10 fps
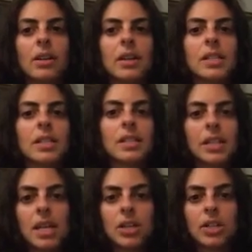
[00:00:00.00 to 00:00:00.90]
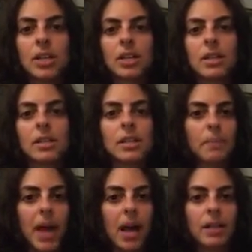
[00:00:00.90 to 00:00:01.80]
a sensation,
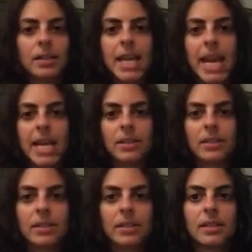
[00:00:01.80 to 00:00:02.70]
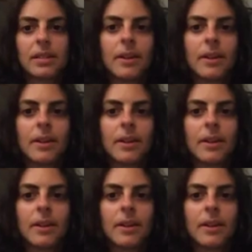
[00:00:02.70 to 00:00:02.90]
smell, taste?